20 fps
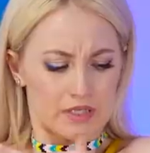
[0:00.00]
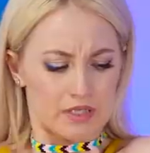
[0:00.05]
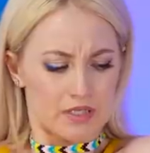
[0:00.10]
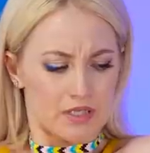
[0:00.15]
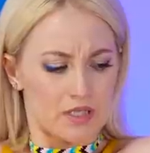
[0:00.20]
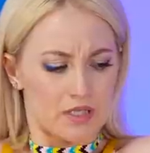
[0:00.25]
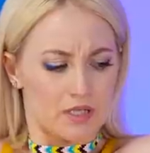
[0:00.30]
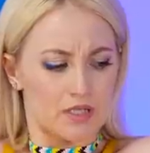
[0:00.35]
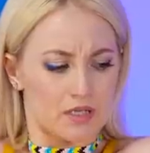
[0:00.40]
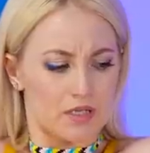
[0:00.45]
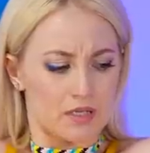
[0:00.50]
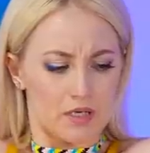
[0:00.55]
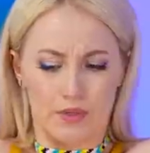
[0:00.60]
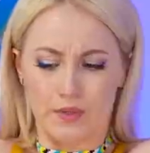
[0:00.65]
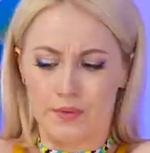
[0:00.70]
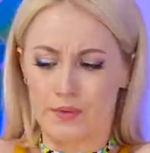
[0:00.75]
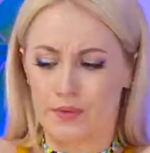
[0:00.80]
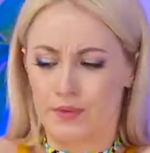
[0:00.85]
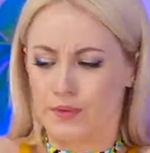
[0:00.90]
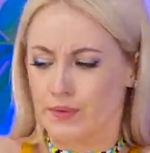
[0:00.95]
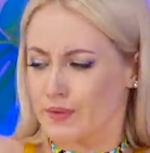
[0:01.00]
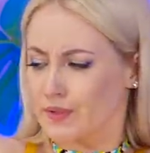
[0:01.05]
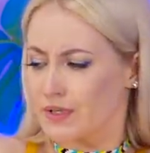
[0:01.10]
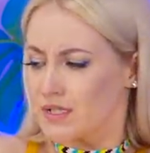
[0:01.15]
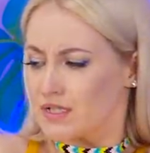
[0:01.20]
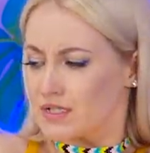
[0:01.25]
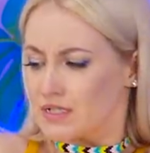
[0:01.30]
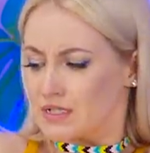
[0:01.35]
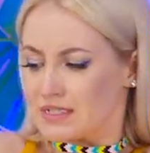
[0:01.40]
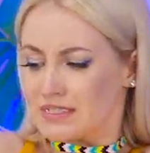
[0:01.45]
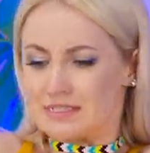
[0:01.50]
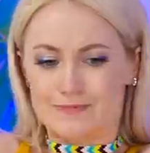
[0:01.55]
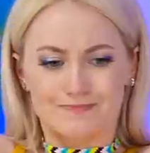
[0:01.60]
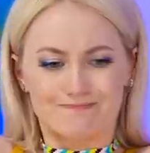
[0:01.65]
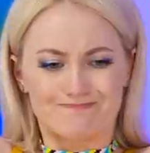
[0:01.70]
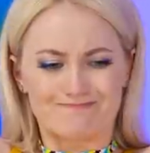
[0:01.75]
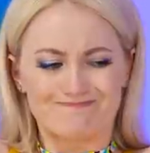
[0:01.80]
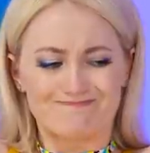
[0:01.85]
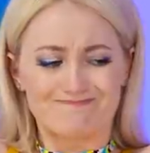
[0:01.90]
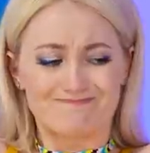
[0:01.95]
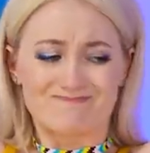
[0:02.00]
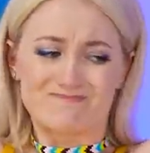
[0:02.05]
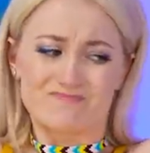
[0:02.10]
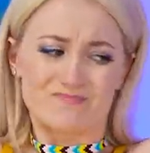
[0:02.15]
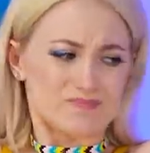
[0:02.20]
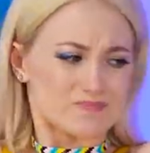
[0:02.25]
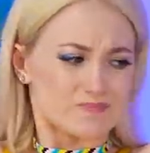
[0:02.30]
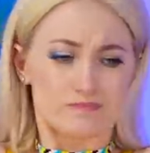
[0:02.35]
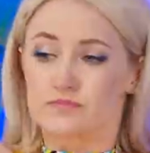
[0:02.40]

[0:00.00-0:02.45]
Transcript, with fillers: in here. Guess I'll use this blanket.